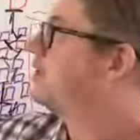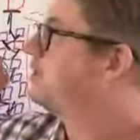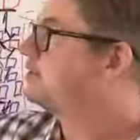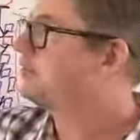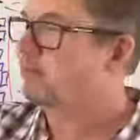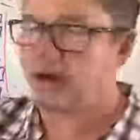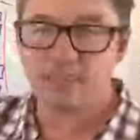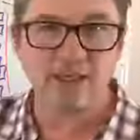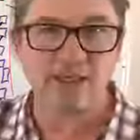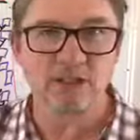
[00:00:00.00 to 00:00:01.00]
using brain
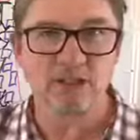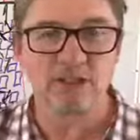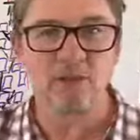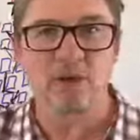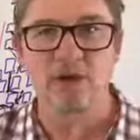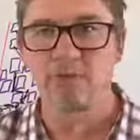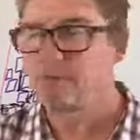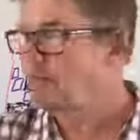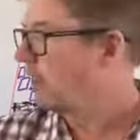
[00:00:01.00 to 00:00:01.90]
plasticity work.